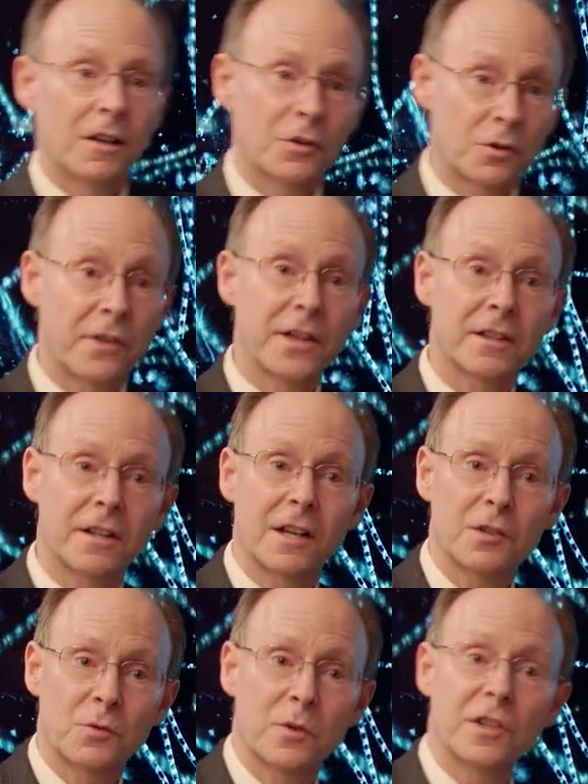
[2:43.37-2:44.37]
So I think that
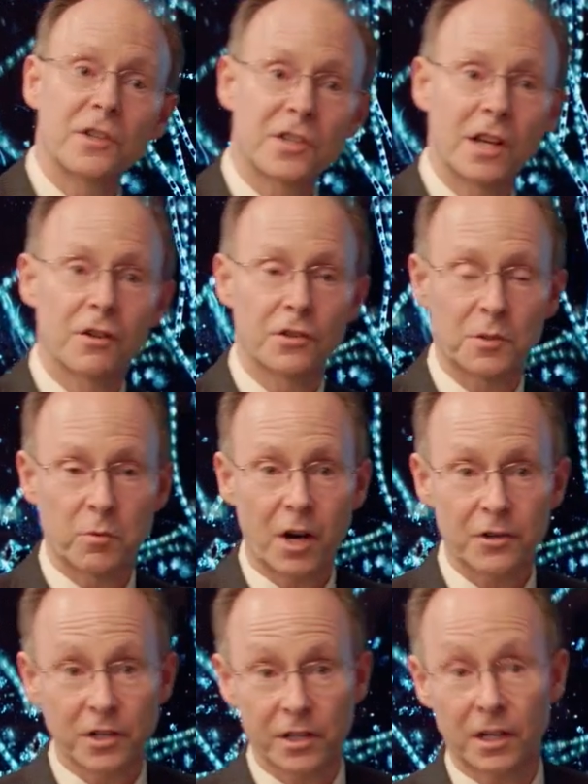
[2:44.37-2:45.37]
as we scale this
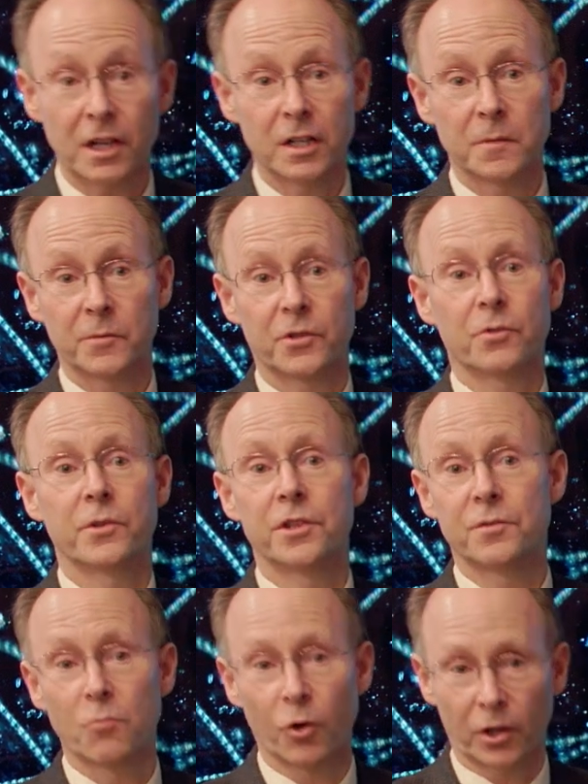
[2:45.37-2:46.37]
project up to
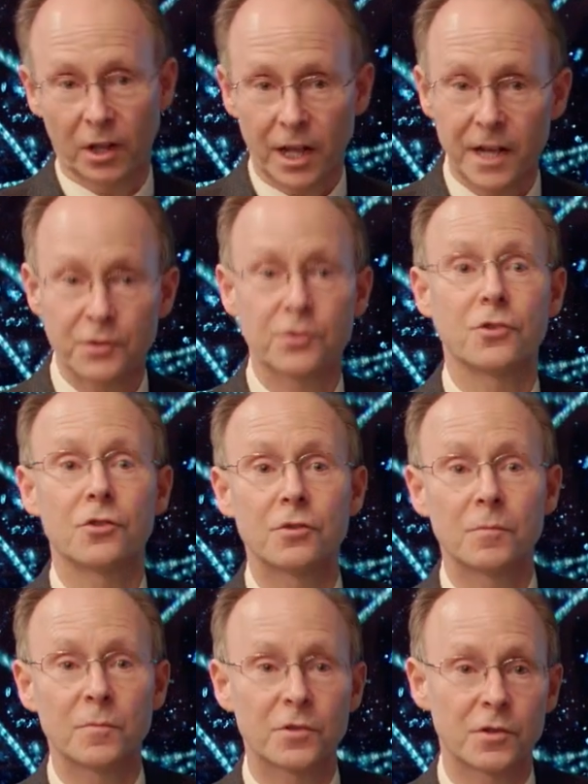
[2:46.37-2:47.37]
reach more
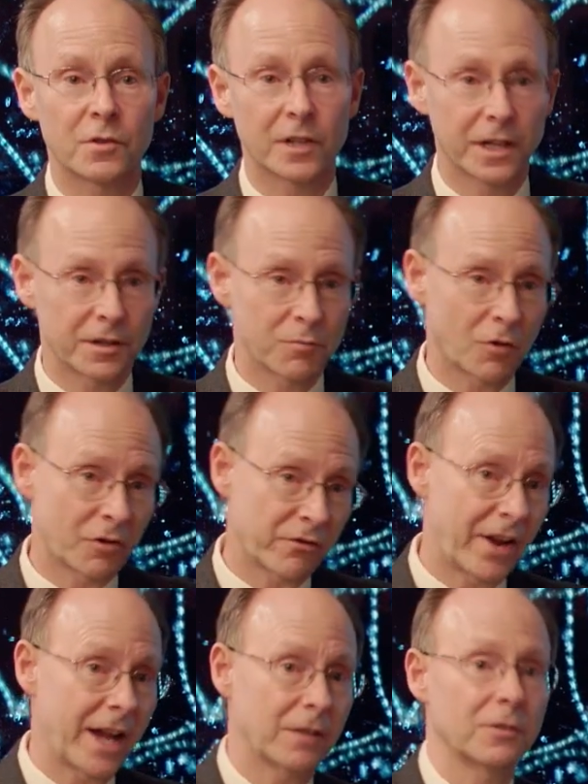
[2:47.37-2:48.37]
classrooms, to engage more
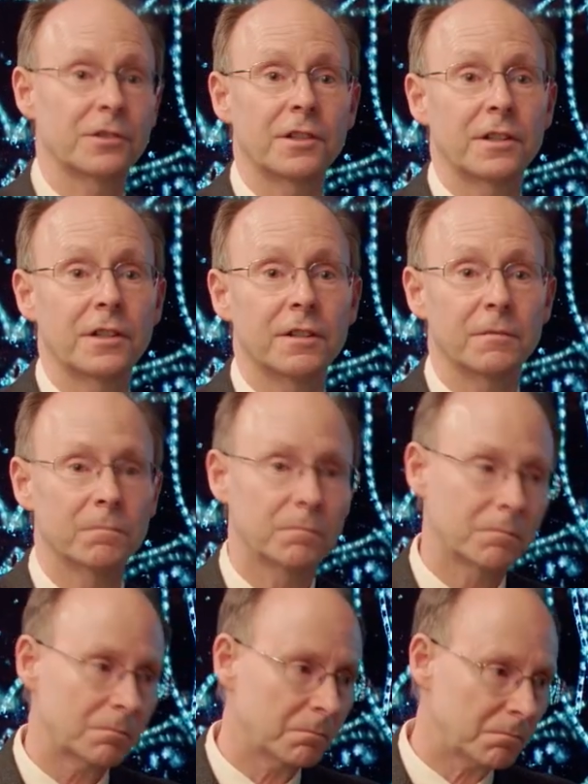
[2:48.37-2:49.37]
faculty,
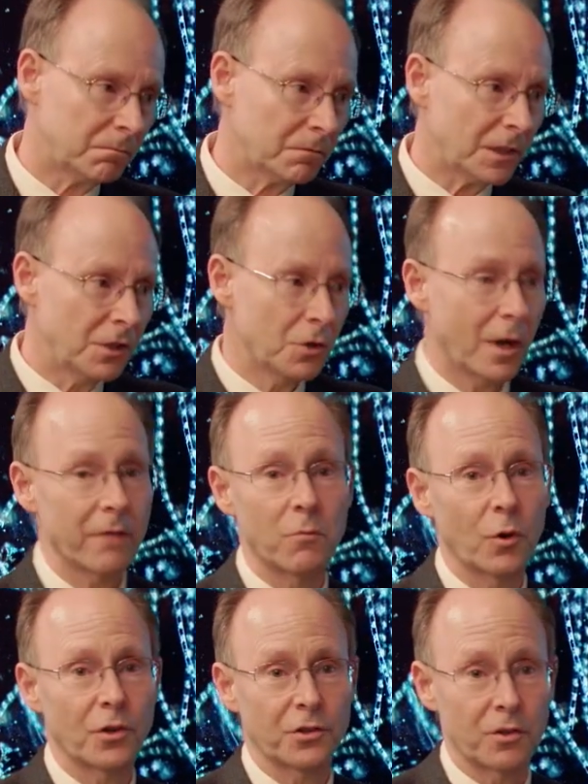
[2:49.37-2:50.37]
to have
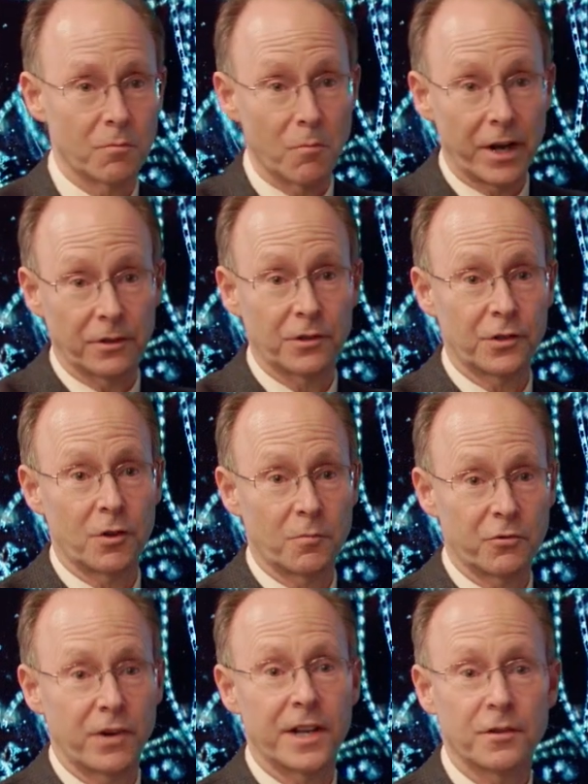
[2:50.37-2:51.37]
more sort of microscope
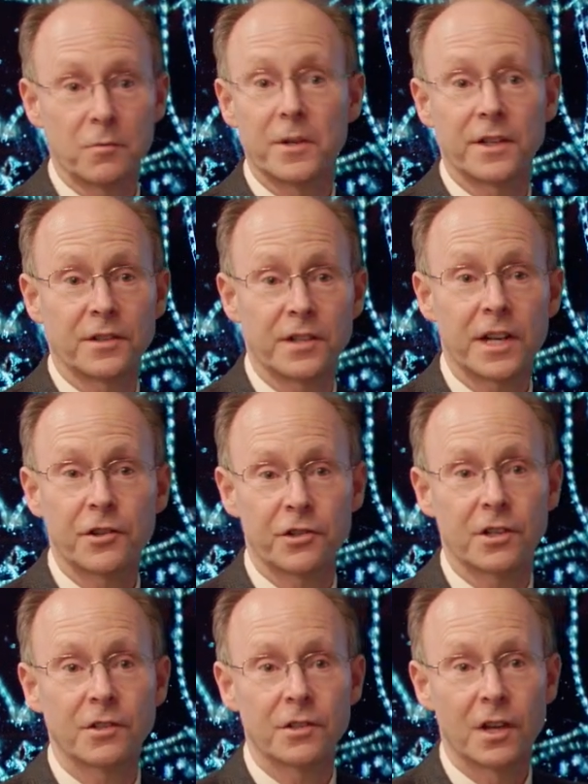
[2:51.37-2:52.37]
transmitting
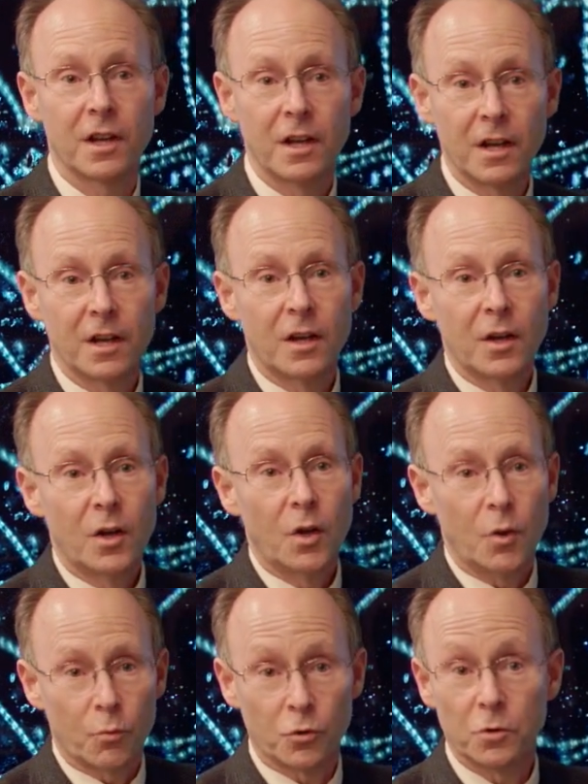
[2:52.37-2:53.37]
stations,
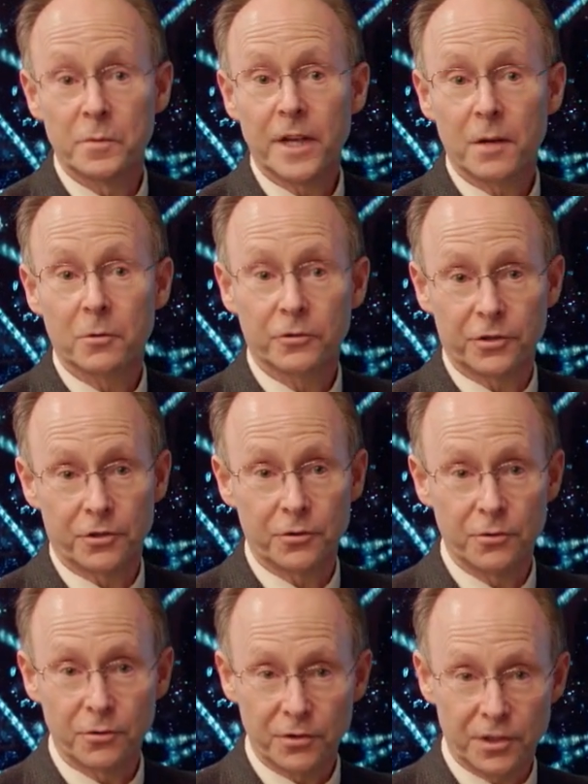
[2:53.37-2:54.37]
we'll be able to
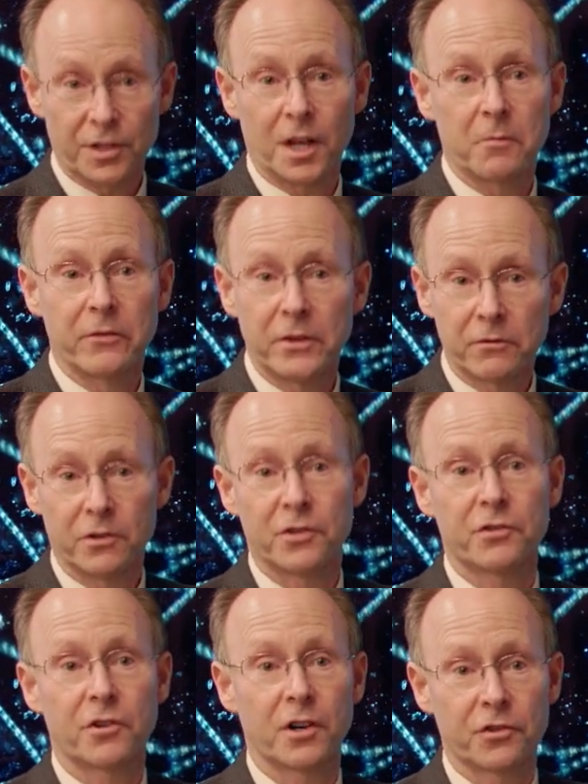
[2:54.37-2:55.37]
use the type of
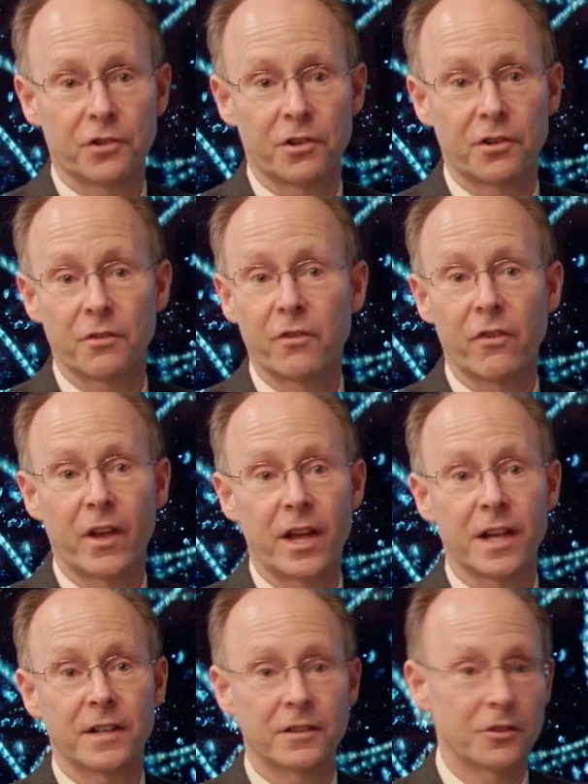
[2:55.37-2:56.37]
infrastructure
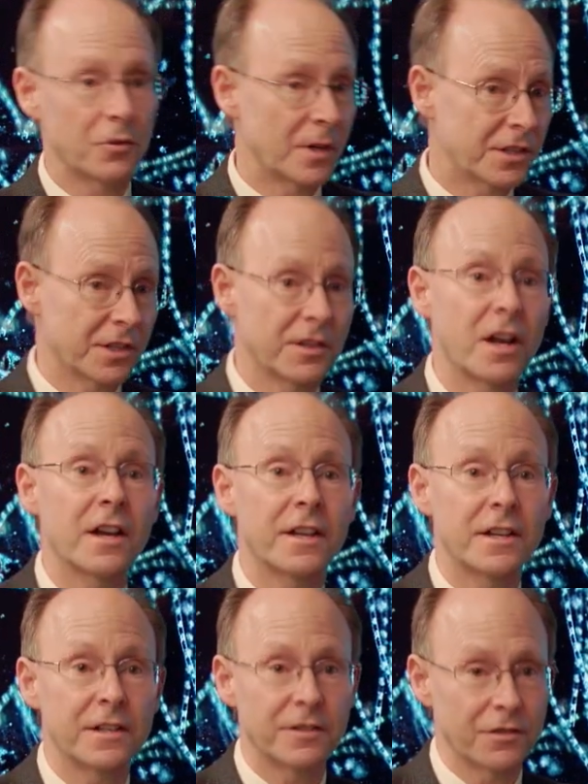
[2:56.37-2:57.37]
that US
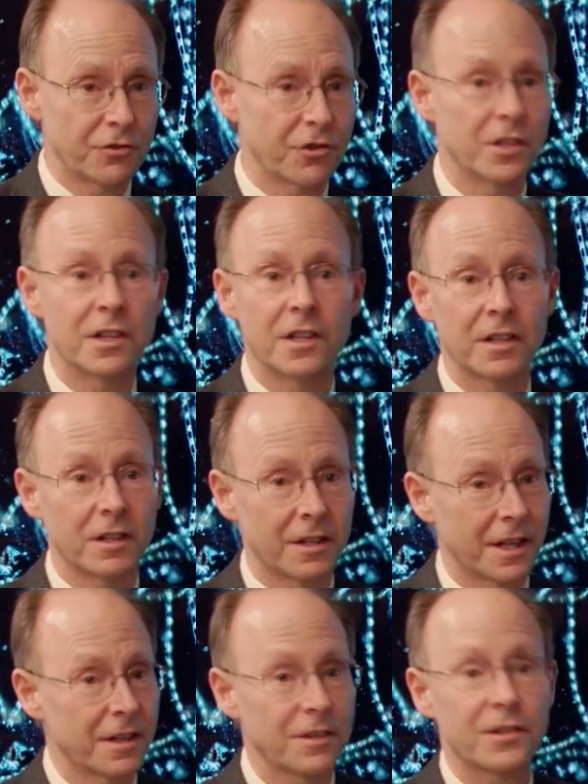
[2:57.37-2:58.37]
Ignite and Genie and
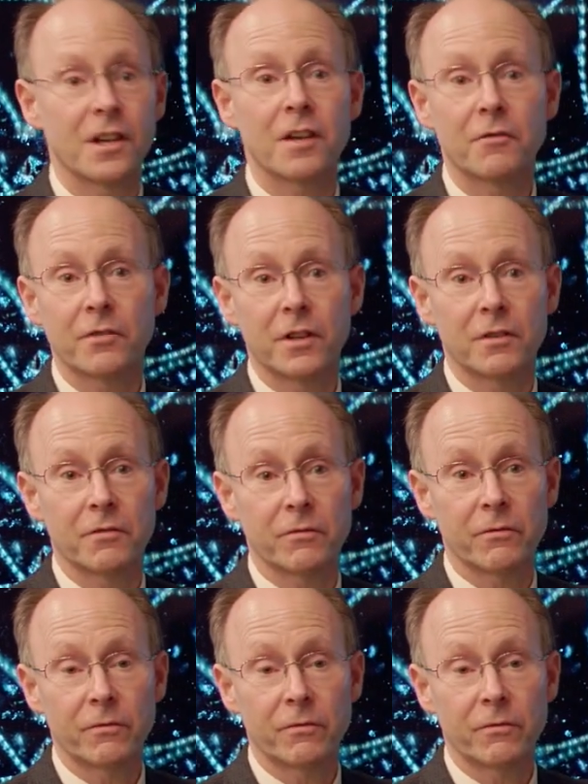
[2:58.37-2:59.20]
NSF have